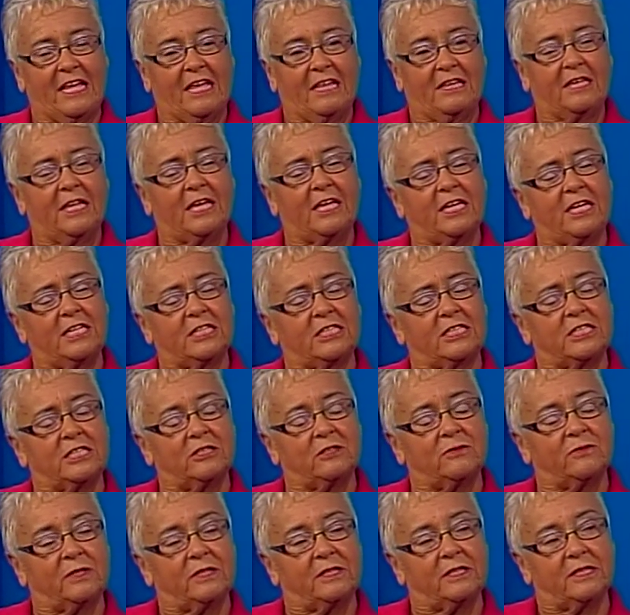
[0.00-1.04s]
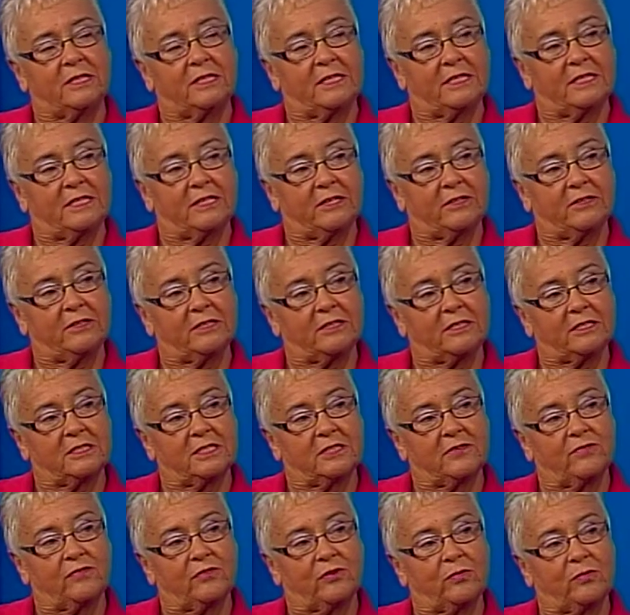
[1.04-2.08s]
they each deal with it in their
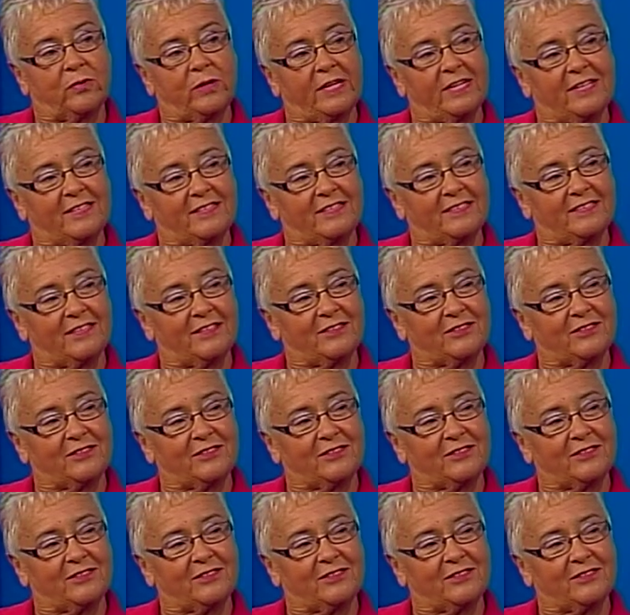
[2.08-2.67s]
different ways.